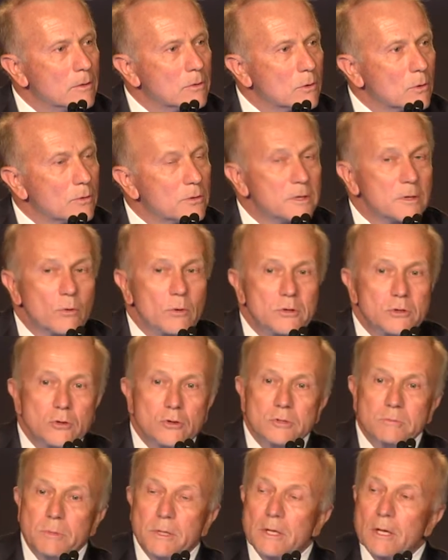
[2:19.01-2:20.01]
The only thing they want to
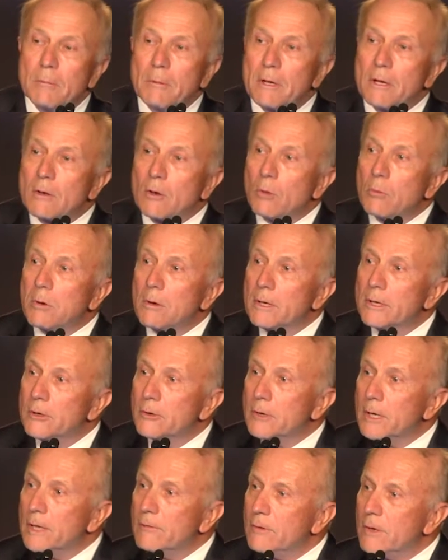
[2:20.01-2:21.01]
do is become a global
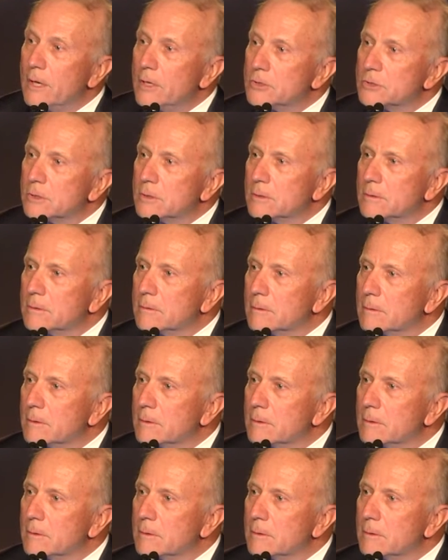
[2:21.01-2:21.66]
leader in aviation.